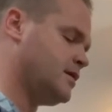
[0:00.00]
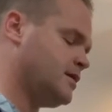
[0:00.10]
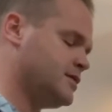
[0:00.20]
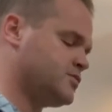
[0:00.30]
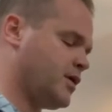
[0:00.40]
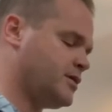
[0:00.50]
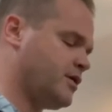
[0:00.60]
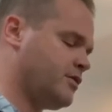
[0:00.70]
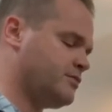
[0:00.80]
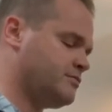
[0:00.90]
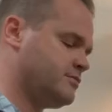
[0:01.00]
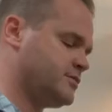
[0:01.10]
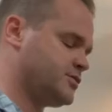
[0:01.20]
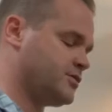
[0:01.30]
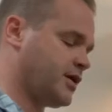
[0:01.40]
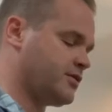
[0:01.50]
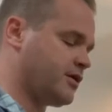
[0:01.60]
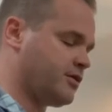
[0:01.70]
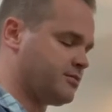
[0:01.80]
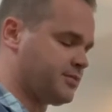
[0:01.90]
is one note to another
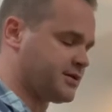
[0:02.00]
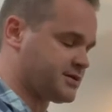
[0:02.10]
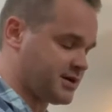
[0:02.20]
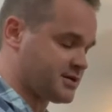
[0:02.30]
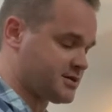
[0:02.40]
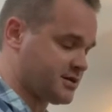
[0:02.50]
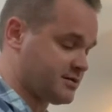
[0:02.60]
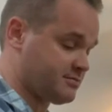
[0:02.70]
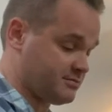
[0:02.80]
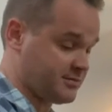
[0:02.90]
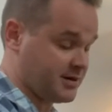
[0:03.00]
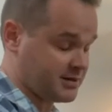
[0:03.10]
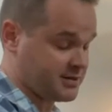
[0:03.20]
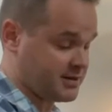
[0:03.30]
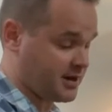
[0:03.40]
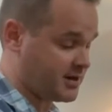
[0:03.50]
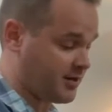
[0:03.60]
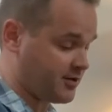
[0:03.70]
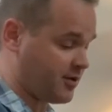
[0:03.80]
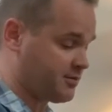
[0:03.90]
note, but there's actually
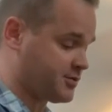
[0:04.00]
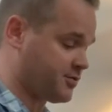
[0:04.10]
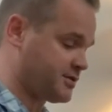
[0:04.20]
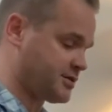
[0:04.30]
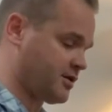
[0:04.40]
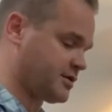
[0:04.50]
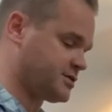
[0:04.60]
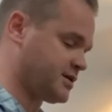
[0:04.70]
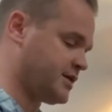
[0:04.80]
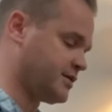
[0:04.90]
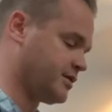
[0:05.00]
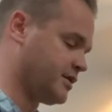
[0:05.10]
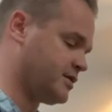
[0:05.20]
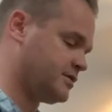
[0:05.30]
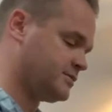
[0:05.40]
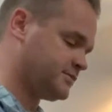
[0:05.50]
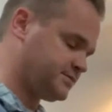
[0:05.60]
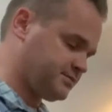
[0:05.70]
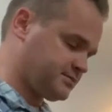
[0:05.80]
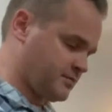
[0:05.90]
another note in between. So like C to D
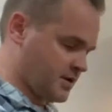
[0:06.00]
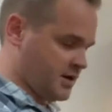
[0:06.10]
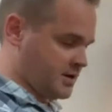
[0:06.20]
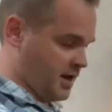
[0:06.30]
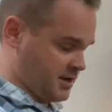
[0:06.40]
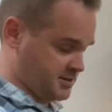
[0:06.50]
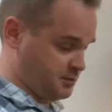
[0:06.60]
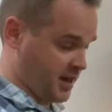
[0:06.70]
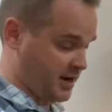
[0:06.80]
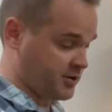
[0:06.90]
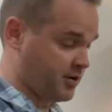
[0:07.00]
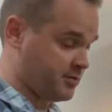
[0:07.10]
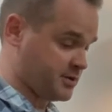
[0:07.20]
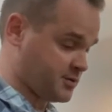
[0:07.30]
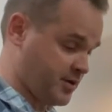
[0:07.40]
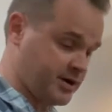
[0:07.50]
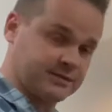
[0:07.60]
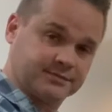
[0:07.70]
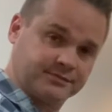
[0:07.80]
has a black note in between.